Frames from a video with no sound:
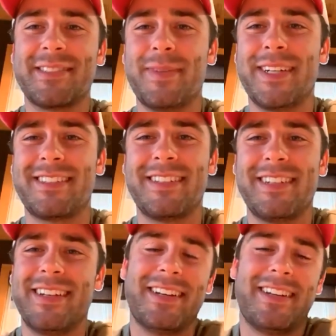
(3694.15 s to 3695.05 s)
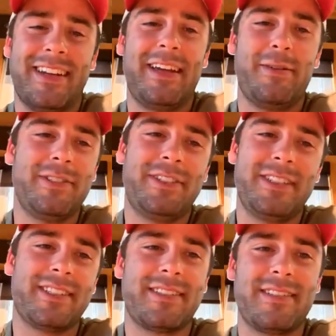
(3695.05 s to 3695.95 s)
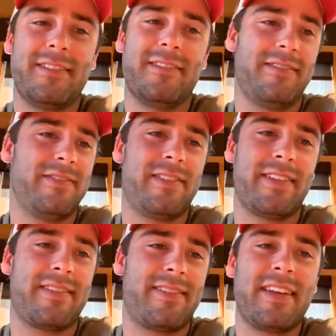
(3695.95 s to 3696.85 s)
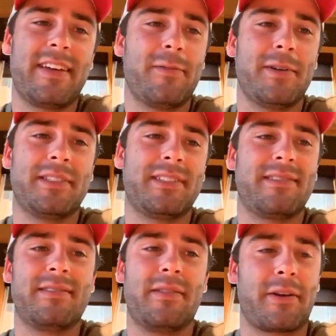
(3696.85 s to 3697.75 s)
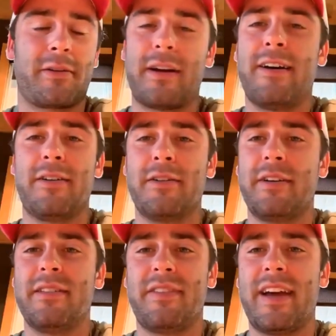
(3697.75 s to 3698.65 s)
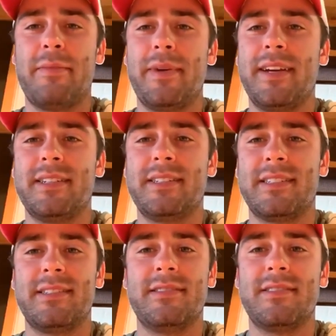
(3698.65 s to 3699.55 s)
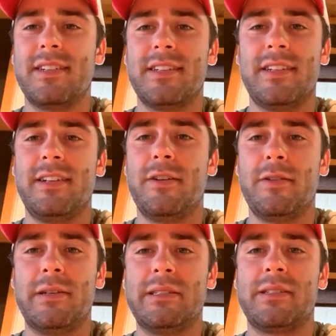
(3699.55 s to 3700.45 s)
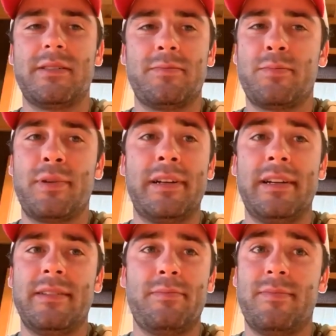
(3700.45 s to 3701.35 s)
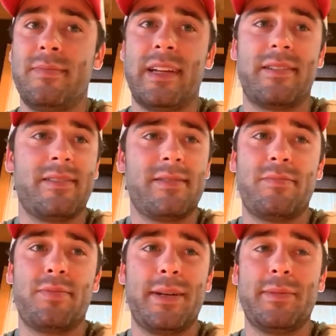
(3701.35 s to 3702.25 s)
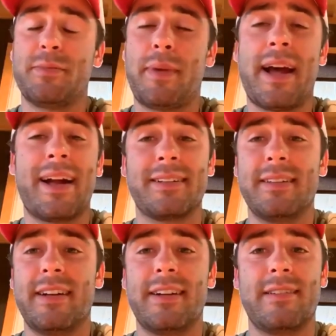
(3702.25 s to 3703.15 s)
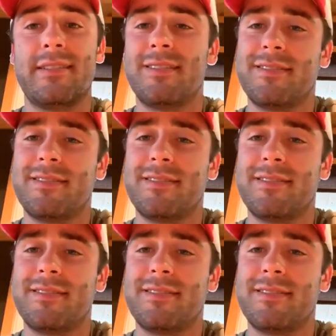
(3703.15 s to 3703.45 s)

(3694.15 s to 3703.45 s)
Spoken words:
But it was just, the thing was the crowd and the fan base, and it was pretty much packed in there, and